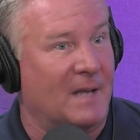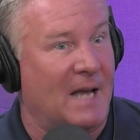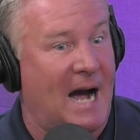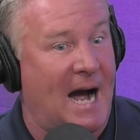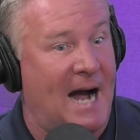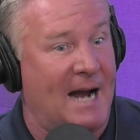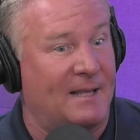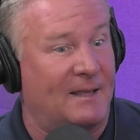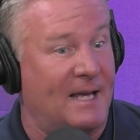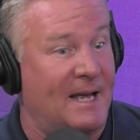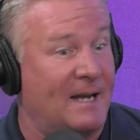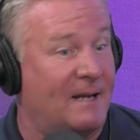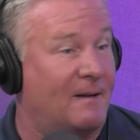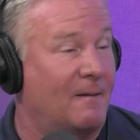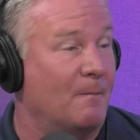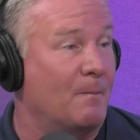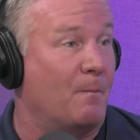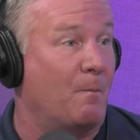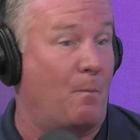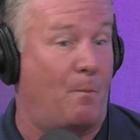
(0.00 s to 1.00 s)
I think
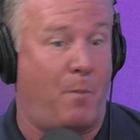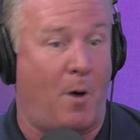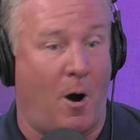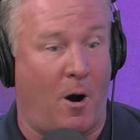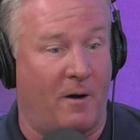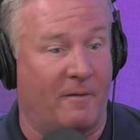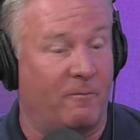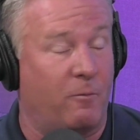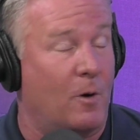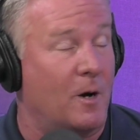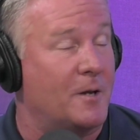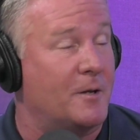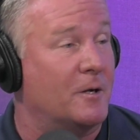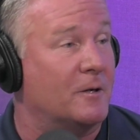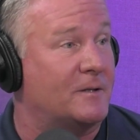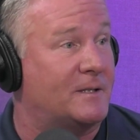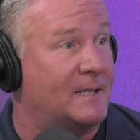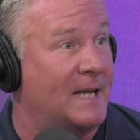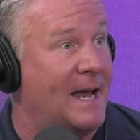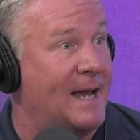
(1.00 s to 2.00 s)
part of what
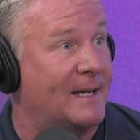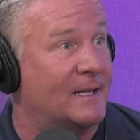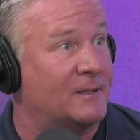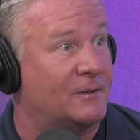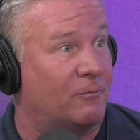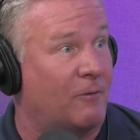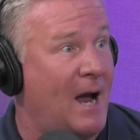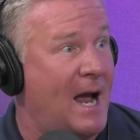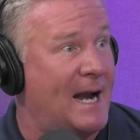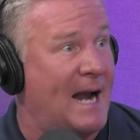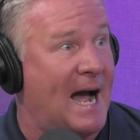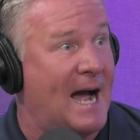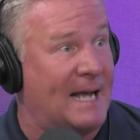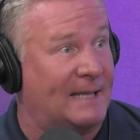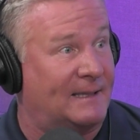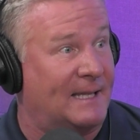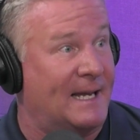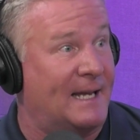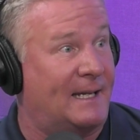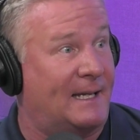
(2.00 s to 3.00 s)
you're saying is right. I
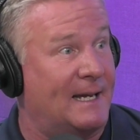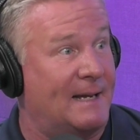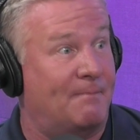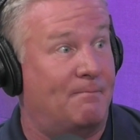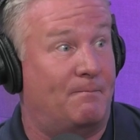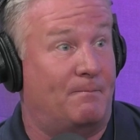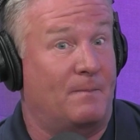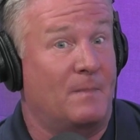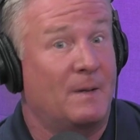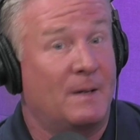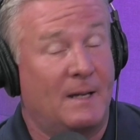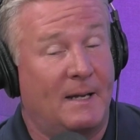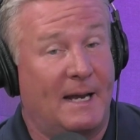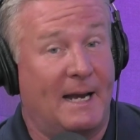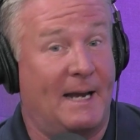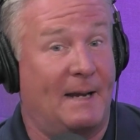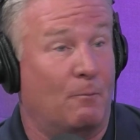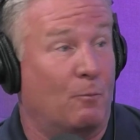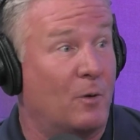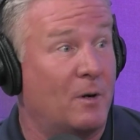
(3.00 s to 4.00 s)
think
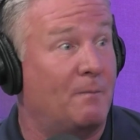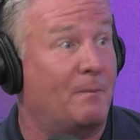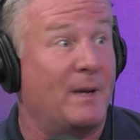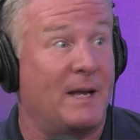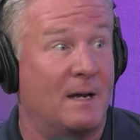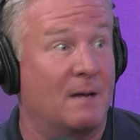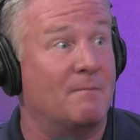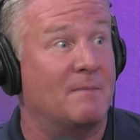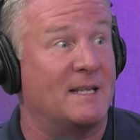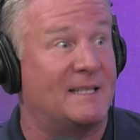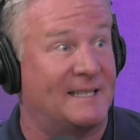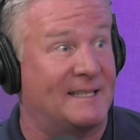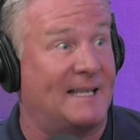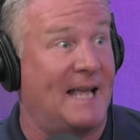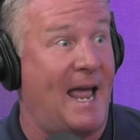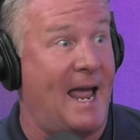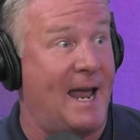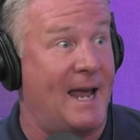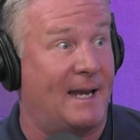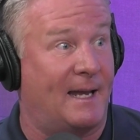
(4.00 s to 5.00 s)
it would be a
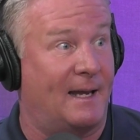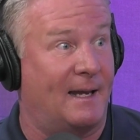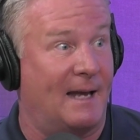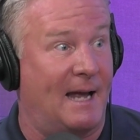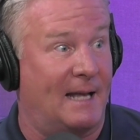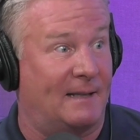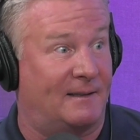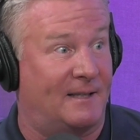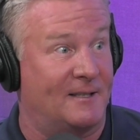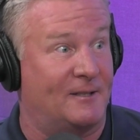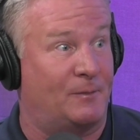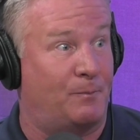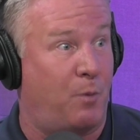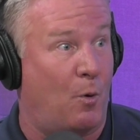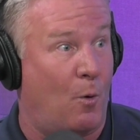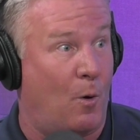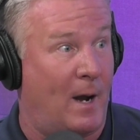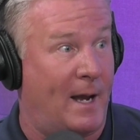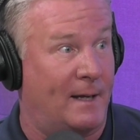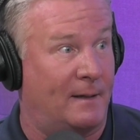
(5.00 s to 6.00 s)
mistake at this
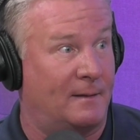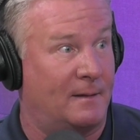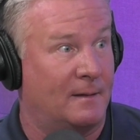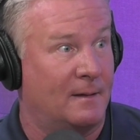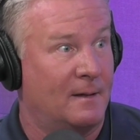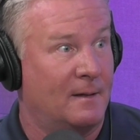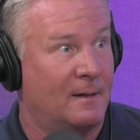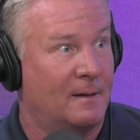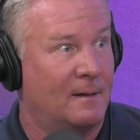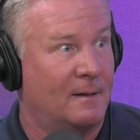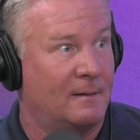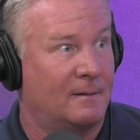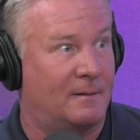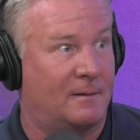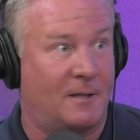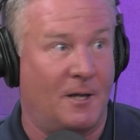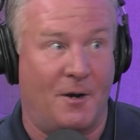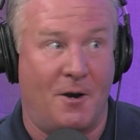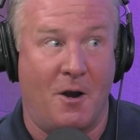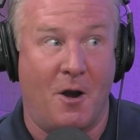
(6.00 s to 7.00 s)
point
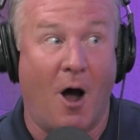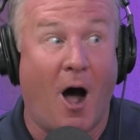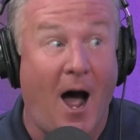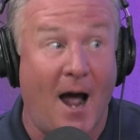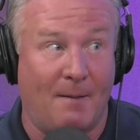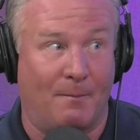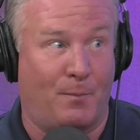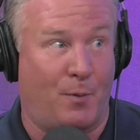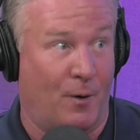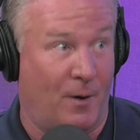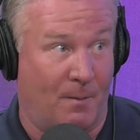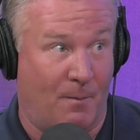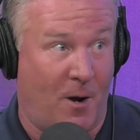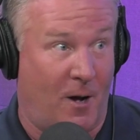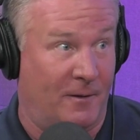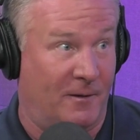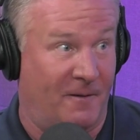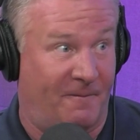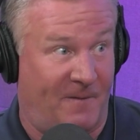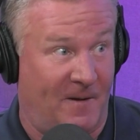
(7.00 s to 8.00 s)
to not put him on the